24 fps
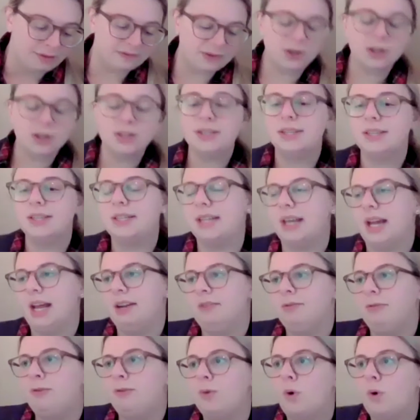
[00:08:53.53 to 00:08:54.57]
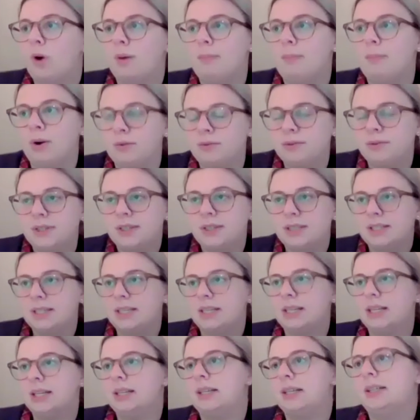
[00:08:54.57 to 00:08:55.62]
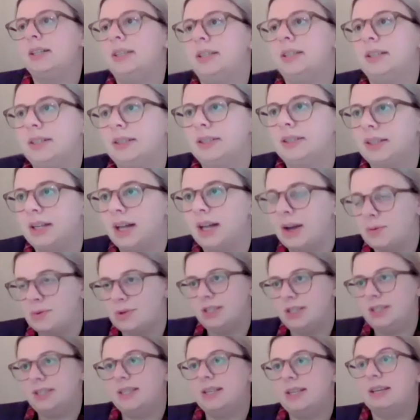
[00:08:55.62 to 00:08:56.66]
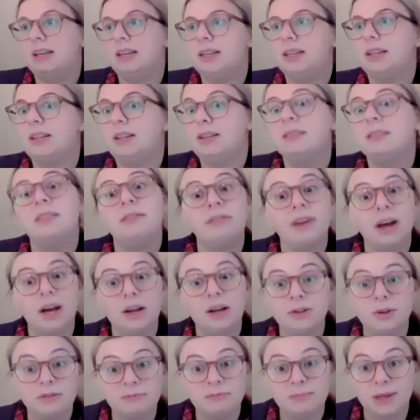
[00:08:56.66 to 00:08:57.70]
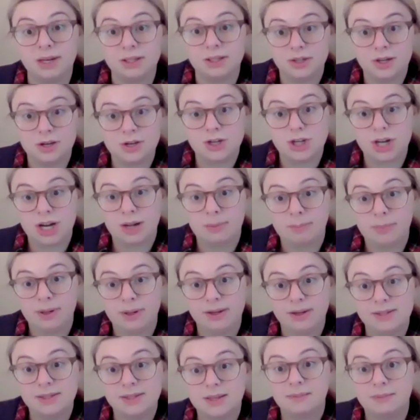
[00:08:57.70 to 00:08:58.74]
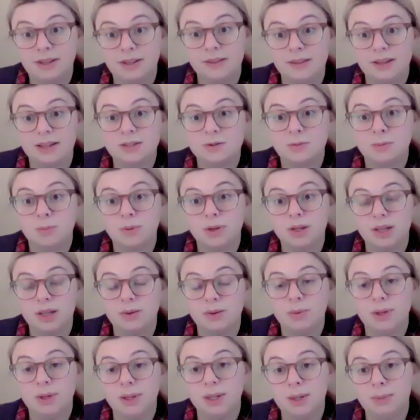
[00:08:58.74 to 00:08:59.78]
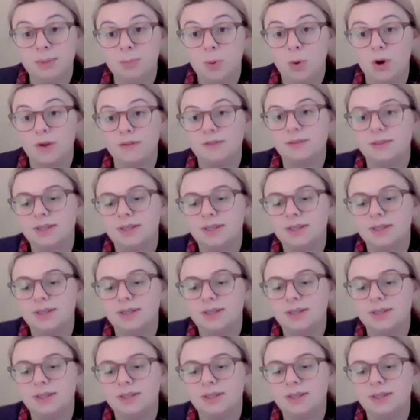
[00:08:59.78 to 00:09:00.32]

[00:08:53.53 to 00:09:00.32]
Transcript: First and foremost, I would say the value of mentorship is something that's really, really important.